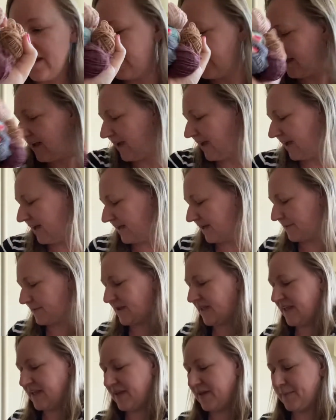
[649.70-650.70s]
And I'm
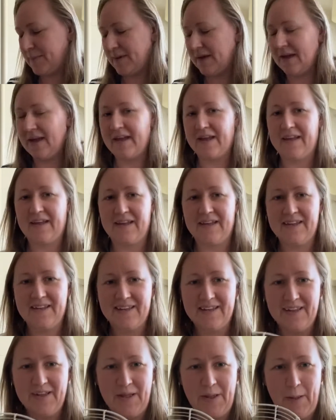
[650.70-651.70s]
keeping
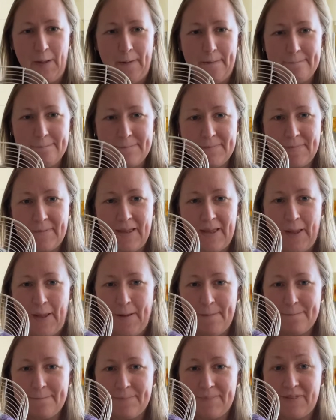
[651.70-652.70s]

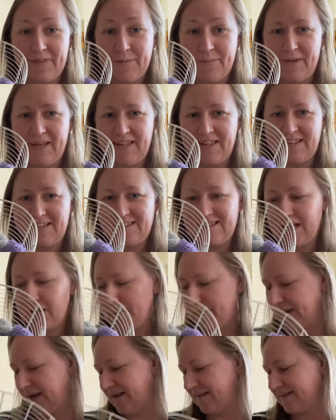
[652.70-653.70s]
them in this little
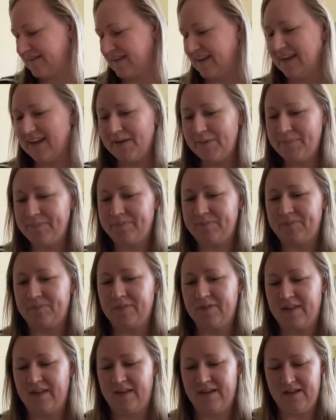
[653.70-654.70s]
basket.
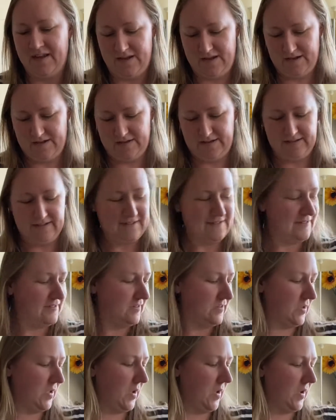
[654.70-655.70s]

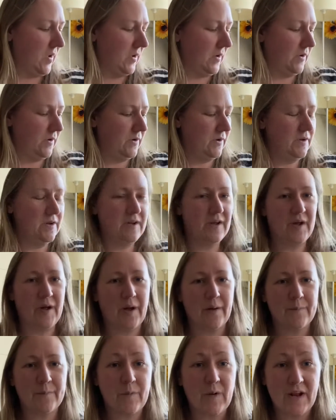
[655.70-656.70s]
So
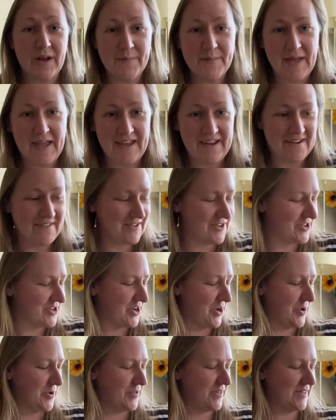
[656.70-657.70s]
while I'm here, I'll
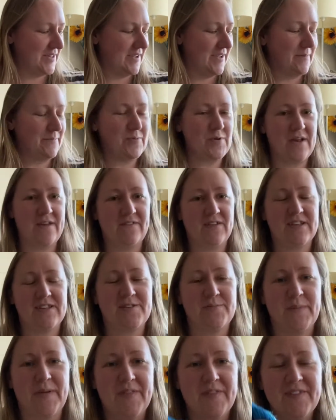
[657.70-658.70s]
show you the
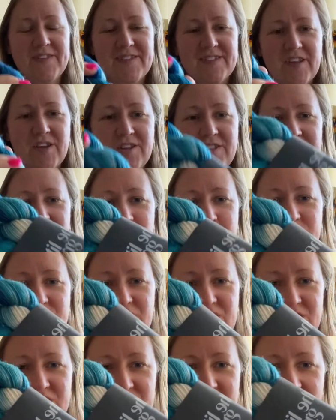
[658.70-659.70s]
previous months. So this was
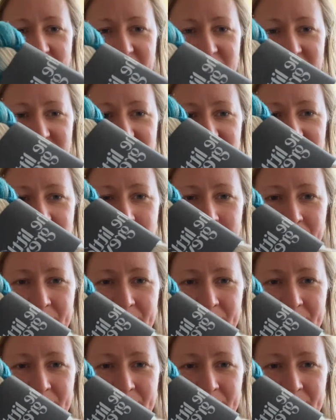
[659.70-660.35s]
January.